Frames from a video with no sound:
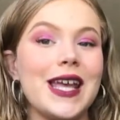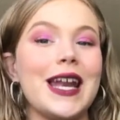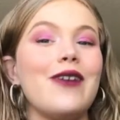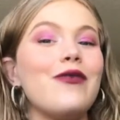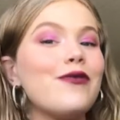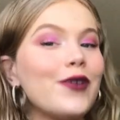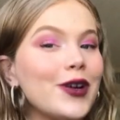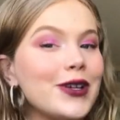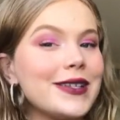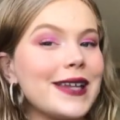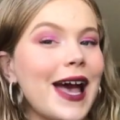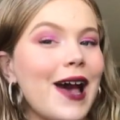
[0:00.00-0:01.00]
And at
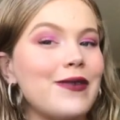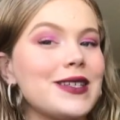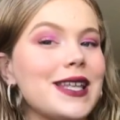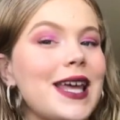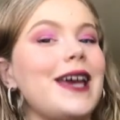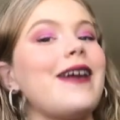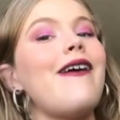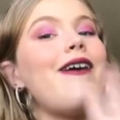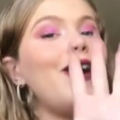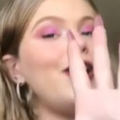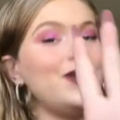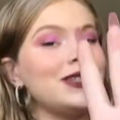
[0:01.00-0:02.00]
first I was like,
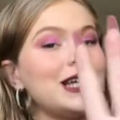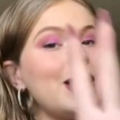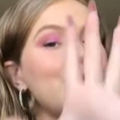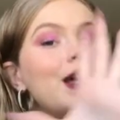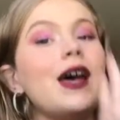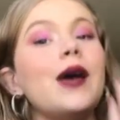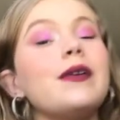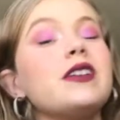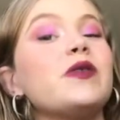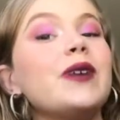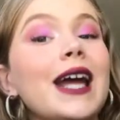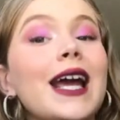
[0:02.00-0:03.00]
hold up.
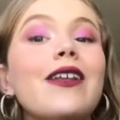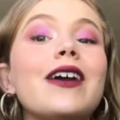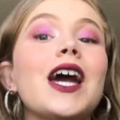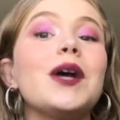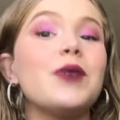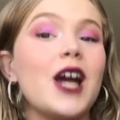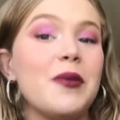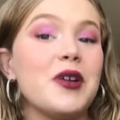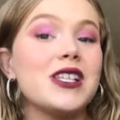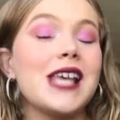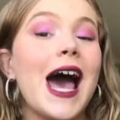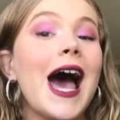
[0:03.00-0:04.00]
Because when I look at
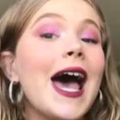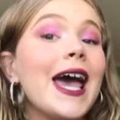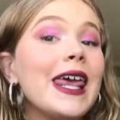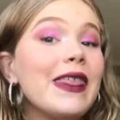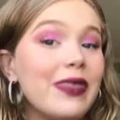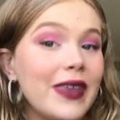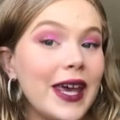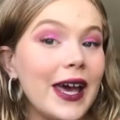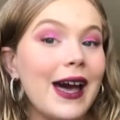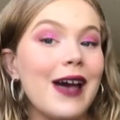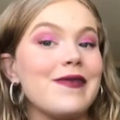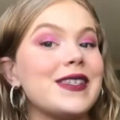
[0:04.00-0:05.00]
primers, I think
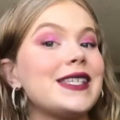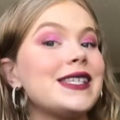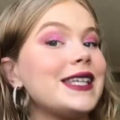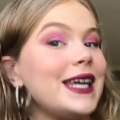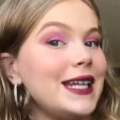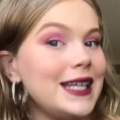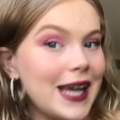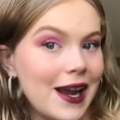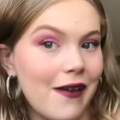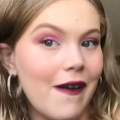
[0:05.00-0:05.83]
of skincare.